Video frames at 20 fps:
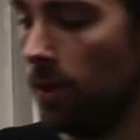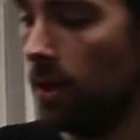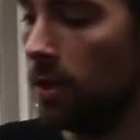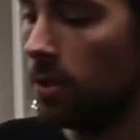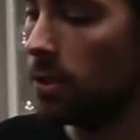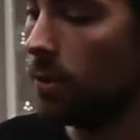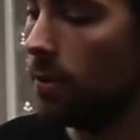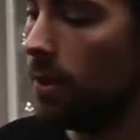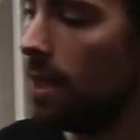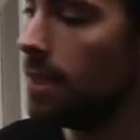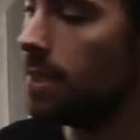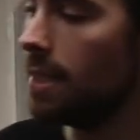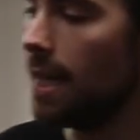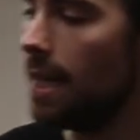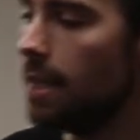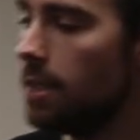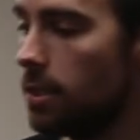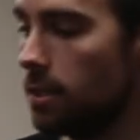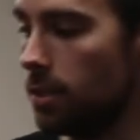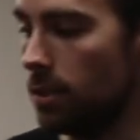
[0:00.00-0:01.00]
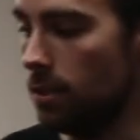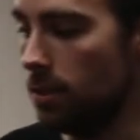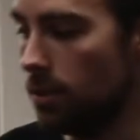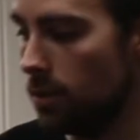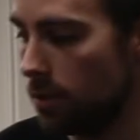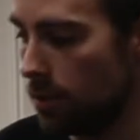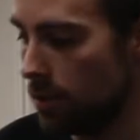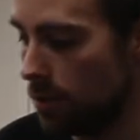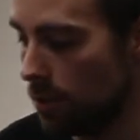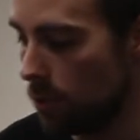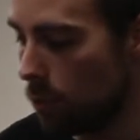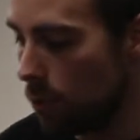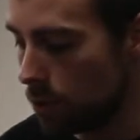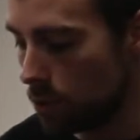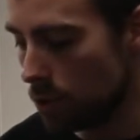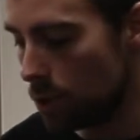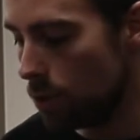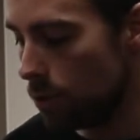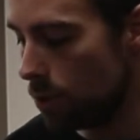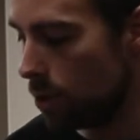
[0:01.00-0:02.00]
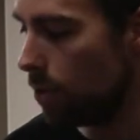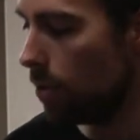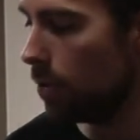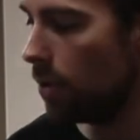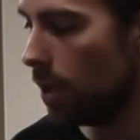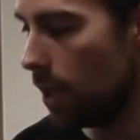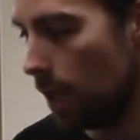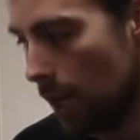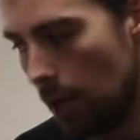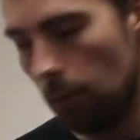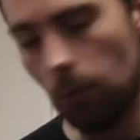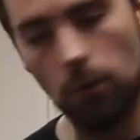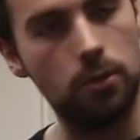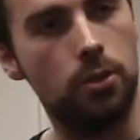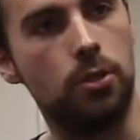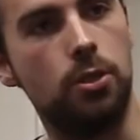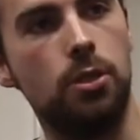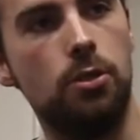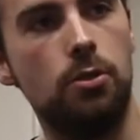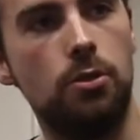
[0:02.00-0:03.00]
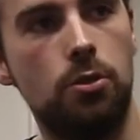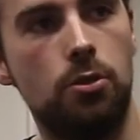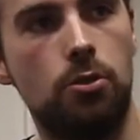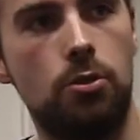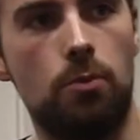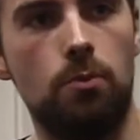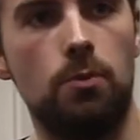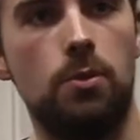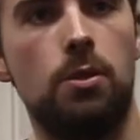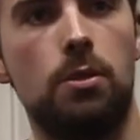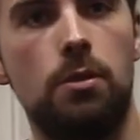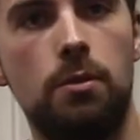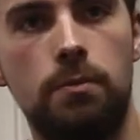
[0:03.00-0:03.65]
So in this instance, what suit do you think I want to choose as trumps?